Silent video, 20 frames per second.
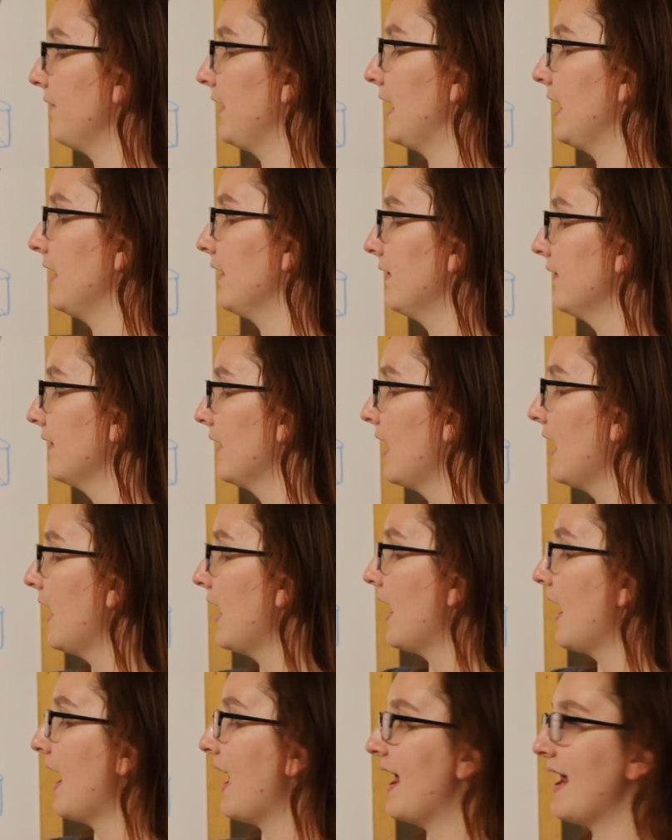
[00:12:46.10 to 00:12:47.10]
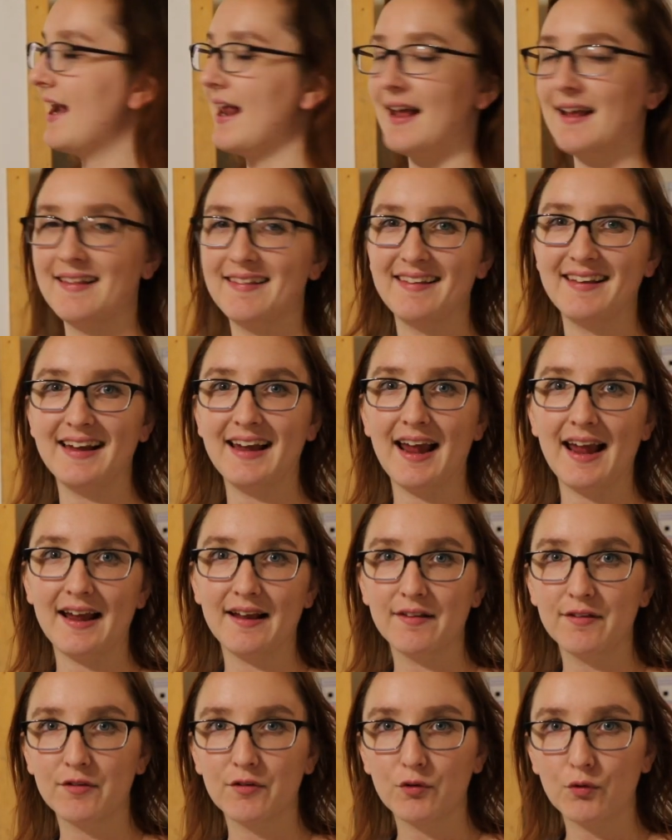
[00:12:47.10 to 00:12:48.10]
face, and I see
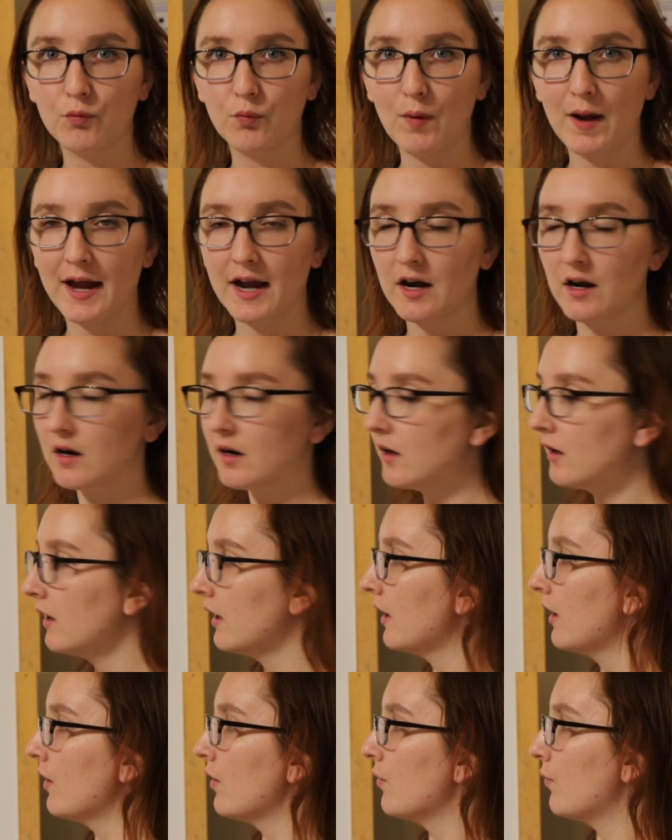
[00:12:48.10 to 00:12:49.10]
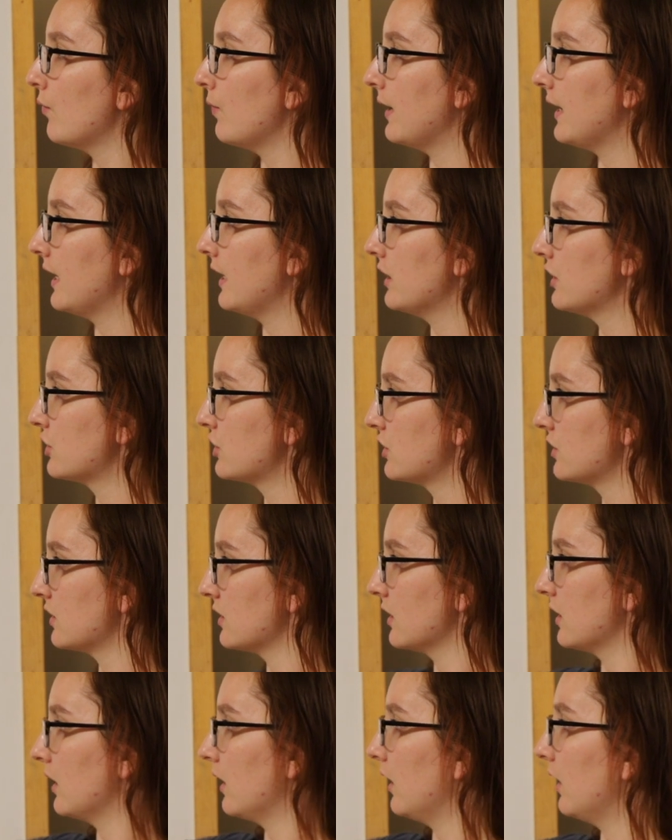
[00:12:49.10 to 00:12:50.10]
a square,
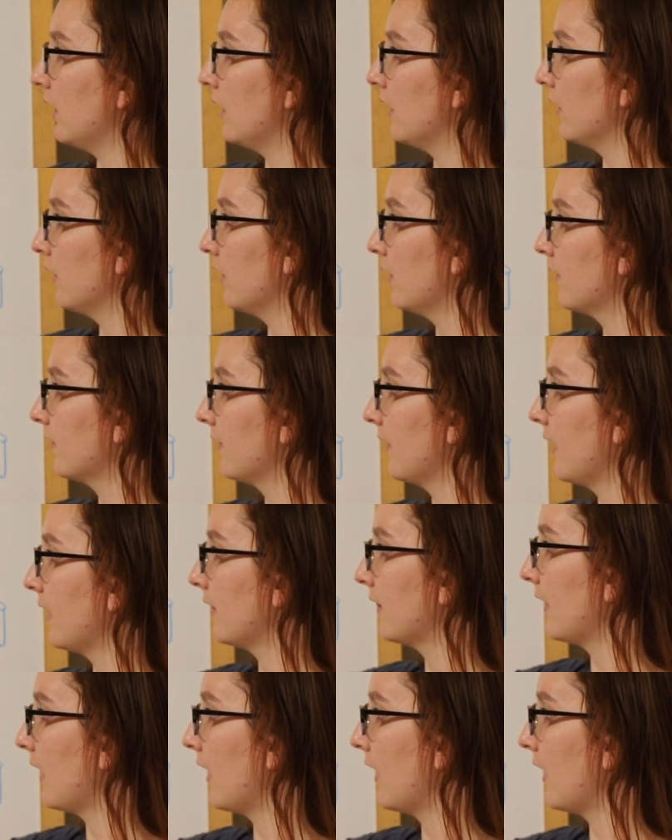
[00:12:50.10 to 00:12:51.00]
which looks like